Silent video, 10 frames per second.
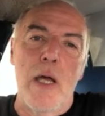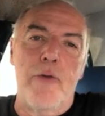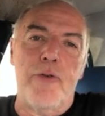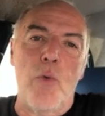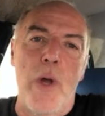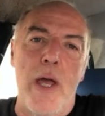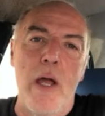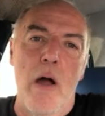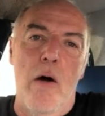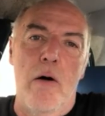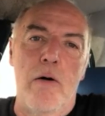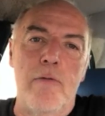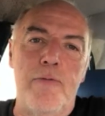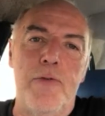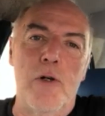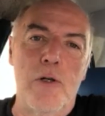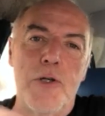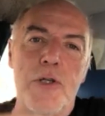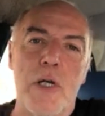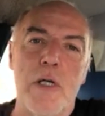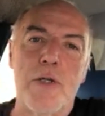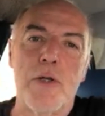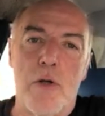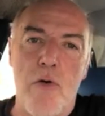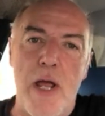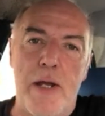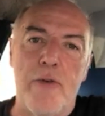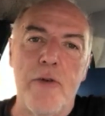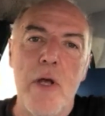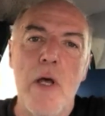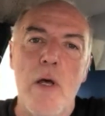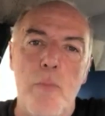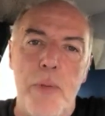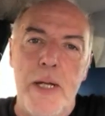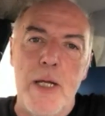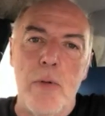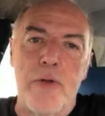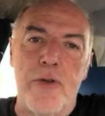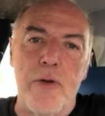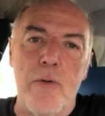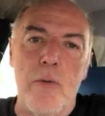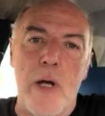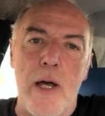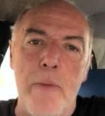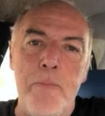it's a way of us as creators being able to